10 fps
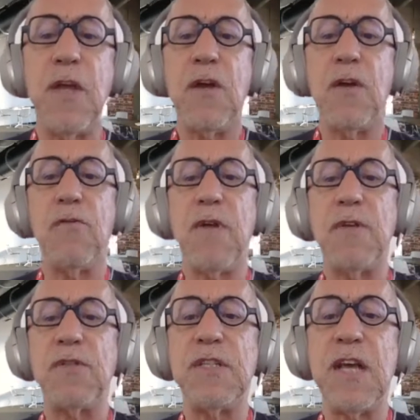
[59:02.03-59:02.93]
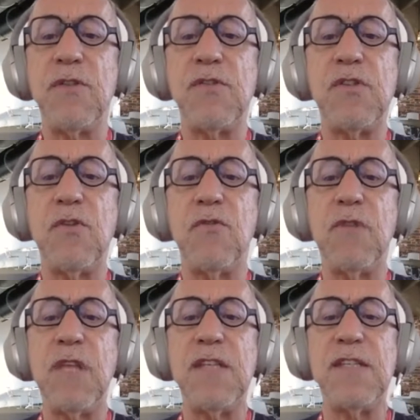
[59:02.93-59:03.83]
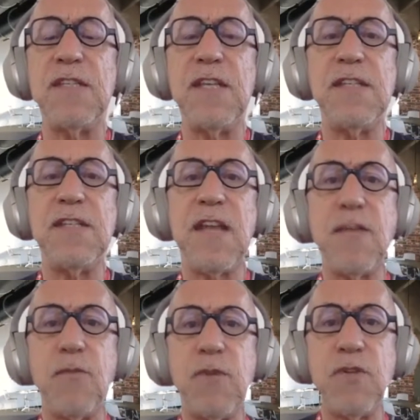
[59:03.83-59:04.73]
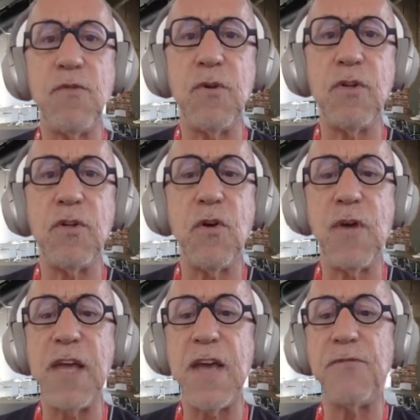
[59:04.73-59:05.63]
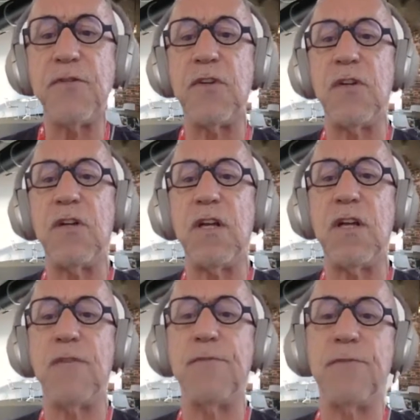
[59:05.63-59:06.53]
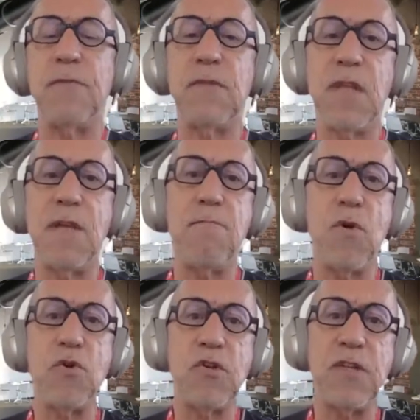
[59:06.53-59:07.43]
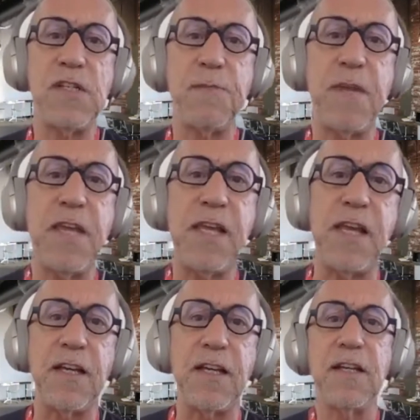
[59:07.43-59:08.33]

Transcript: around doubt. So is that what you were going after, emotionally speaking?